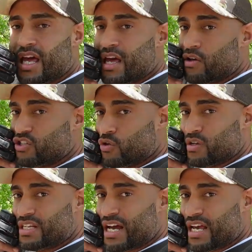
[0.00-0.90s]
as soon
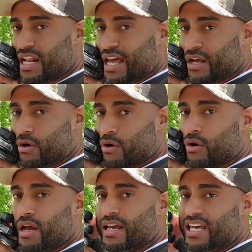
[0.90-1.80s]
as I hit anchor,
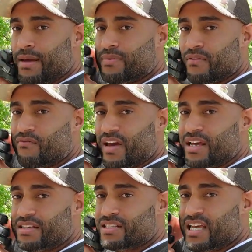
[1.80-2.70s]
keep
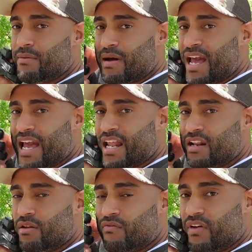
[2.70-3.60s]
my hand
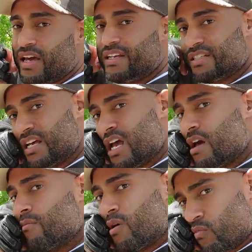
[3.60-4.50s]
in the face,
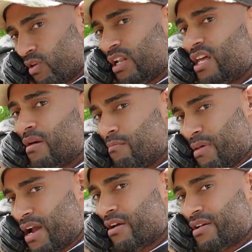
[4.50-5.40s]
but really
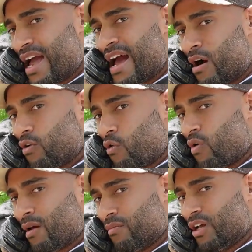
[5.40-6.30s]
bear down on
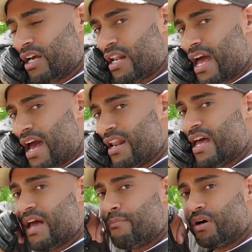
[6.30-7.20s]
what I'm looking at,
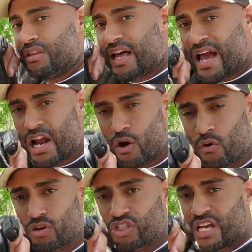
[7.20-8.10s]
putting the
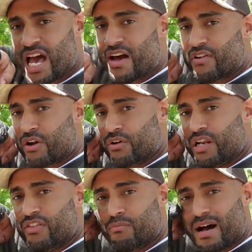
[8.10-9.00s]
arrow shaft
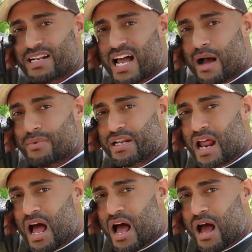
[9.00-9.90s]
underneath my
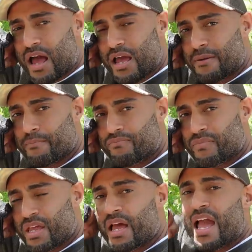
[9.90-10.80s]
dominant eye
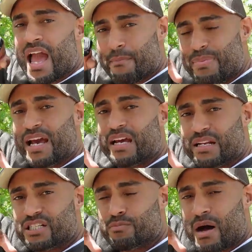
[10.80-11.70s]
and picking
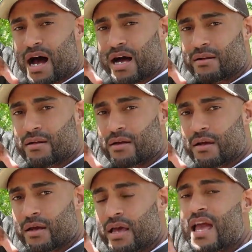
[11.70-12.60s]
a spot
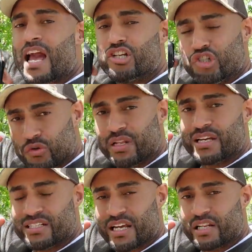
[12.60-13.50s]
and shooting
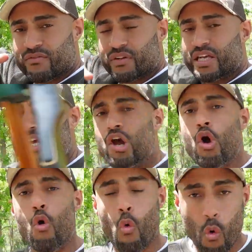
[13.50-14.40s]
instinctively
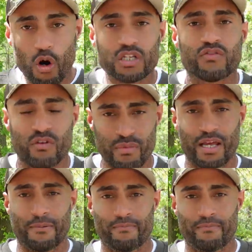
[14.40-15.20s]
works for me.